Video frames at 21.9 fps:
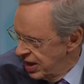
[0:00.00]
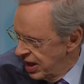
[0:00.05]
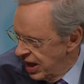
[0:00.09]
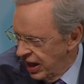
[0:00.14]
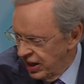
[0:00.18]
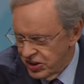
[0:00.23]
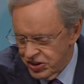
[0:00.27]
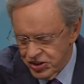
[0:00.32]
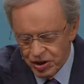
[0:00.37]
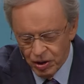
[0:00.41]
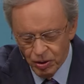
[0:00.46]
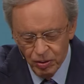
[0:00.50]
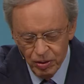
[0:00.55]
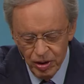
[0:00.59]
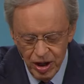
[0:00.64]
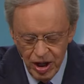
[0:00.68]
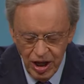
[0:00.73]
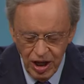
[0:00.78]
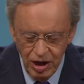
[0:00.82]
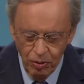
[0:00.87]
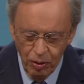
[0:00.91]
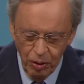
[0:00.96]
And so,
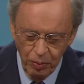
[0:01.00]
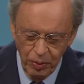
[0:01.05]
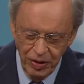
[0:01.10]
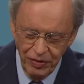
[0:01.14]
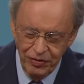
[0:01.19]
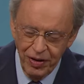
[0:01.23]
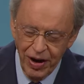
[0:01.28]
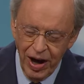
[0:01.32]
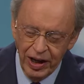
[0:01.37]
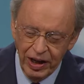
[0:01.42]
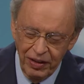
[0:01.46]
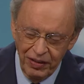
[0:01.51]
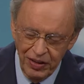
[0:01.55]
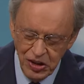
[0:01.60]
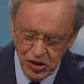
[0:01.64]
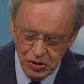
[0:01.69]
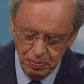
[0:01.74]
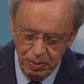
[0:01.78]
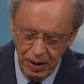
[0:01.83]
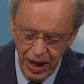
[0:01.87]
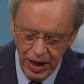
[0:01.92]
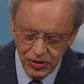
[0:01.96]
what we find in these
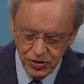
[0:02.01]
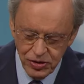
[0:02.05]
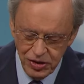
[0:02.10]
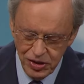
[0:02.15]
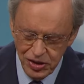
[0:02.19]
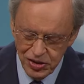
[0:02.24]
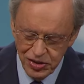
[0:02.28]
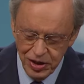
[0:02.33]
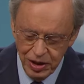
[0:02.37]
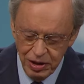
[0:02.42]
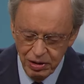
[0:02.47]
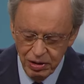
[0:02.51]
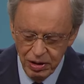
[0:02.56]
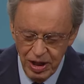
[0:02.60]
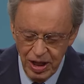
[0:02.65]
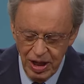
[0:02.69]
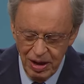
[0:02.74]
passages here,